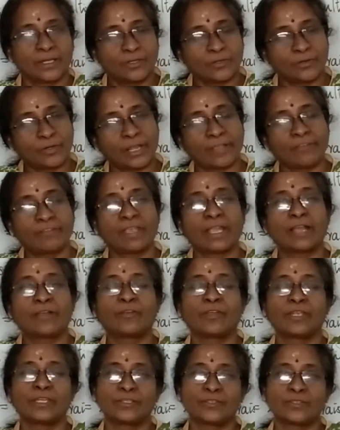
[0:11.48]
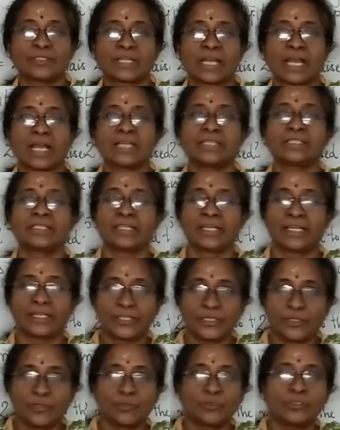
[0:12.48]
Today we are going to start
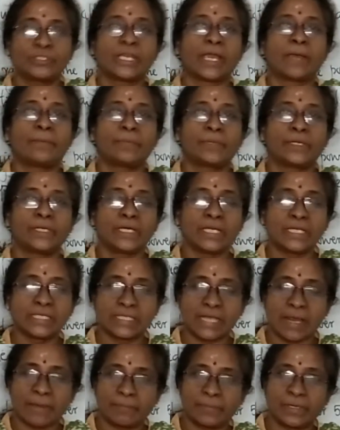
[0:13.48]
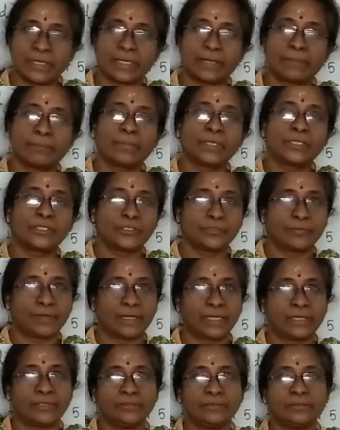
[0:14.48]
a new chapter, chapter number
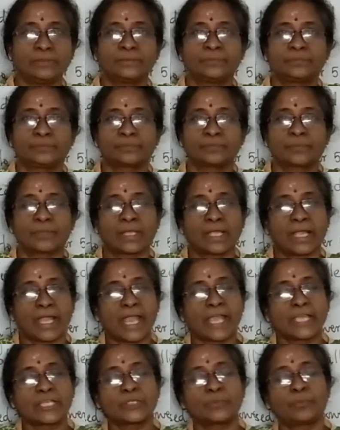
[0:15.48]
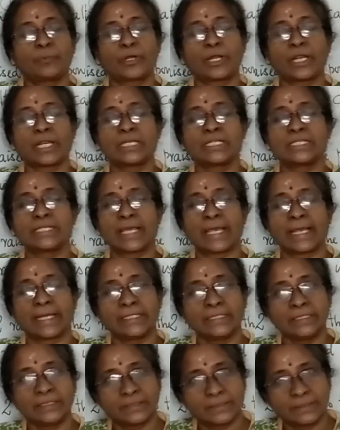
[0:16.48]
12, Exponents
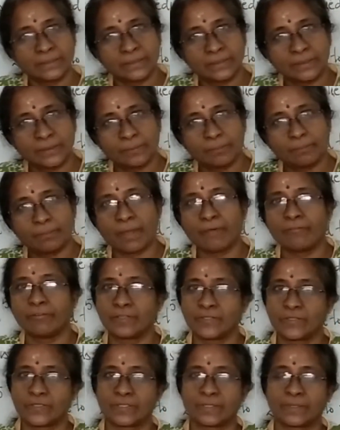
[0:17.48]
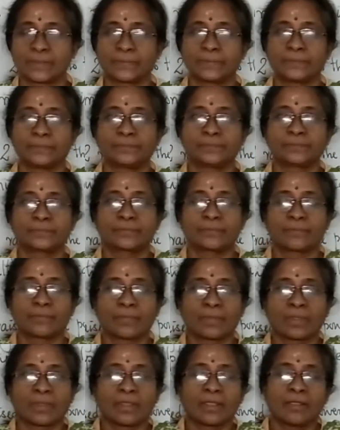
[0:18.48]
and Powers.
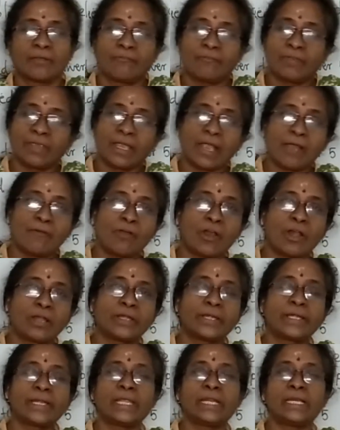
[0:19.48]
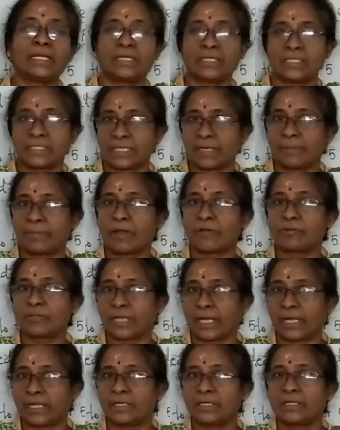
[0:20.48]
We have already learnt
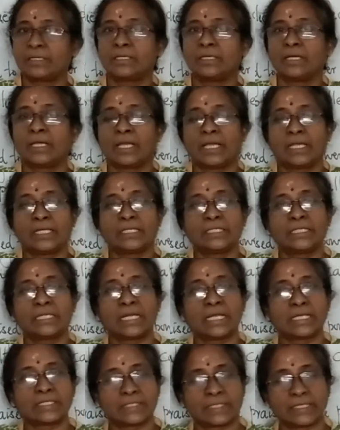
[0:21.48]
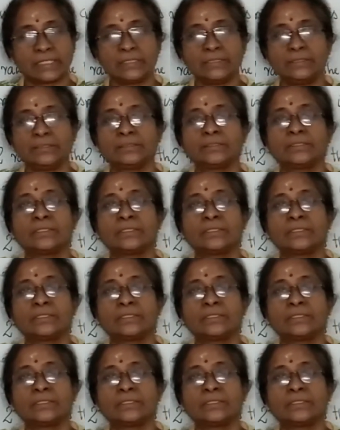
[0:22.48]
about it in the lesson